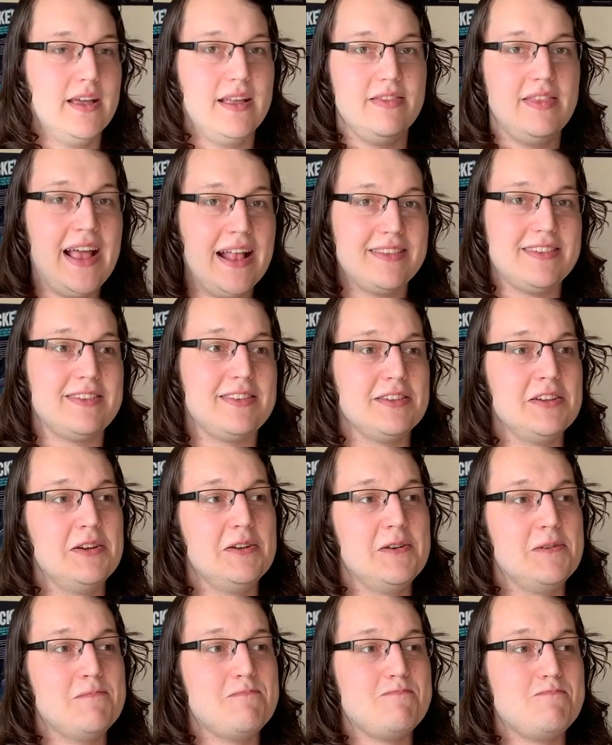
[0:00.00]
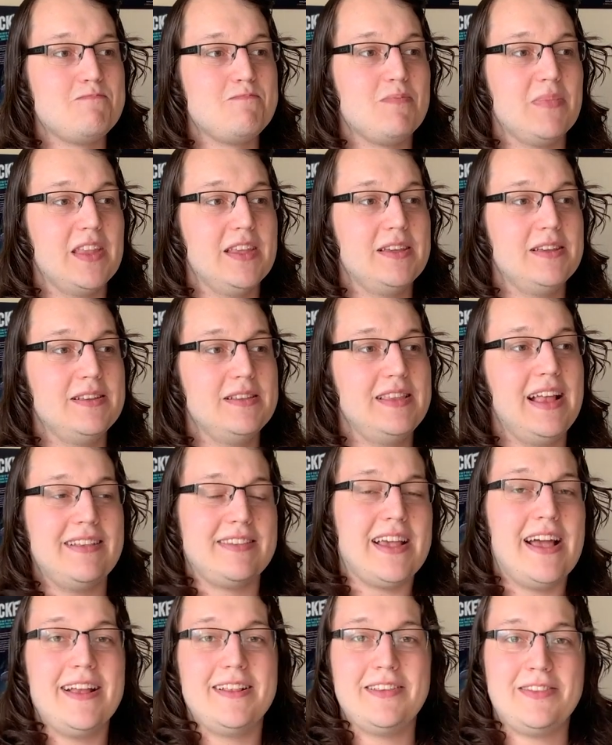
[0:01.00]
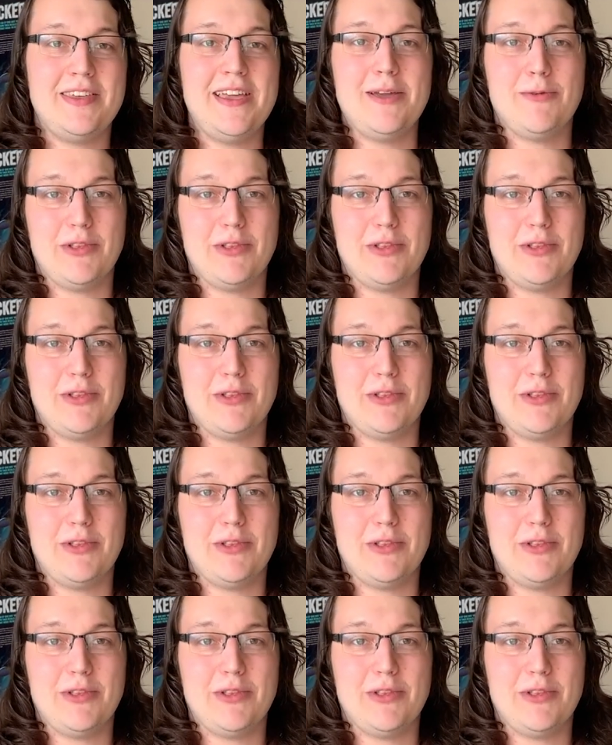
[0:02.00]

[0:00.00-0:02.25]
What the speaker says: That's kind of the thing